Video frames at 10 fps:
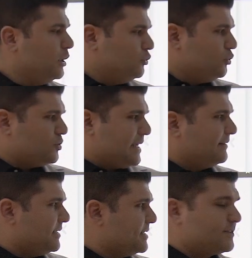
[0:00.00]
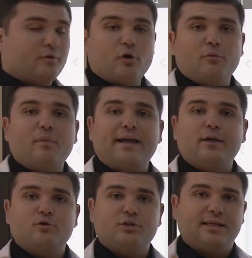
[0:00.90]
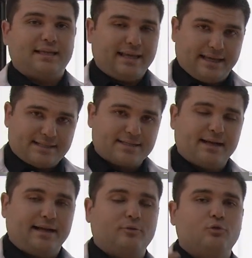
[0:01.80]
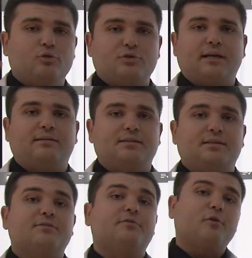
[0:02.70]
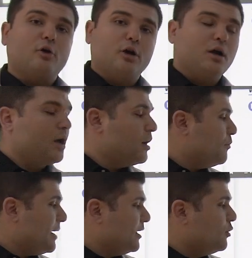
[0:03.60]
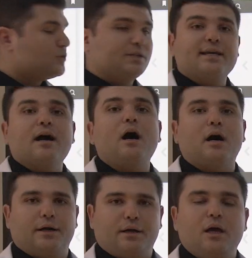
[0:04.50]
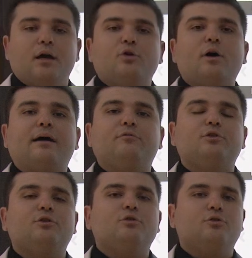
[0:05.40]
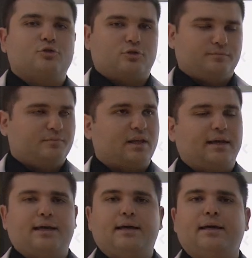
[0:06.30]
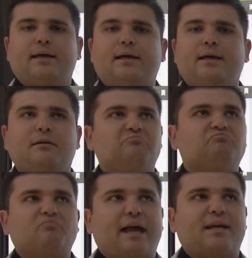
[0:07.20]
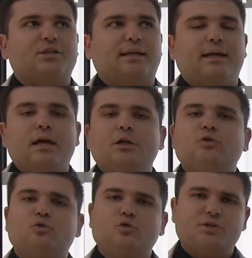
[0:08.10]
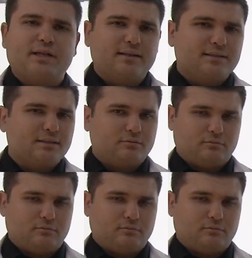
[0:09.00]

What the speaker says: 2 sentences for by using is and 2 sentences for by using are. You have to use actually 2 singular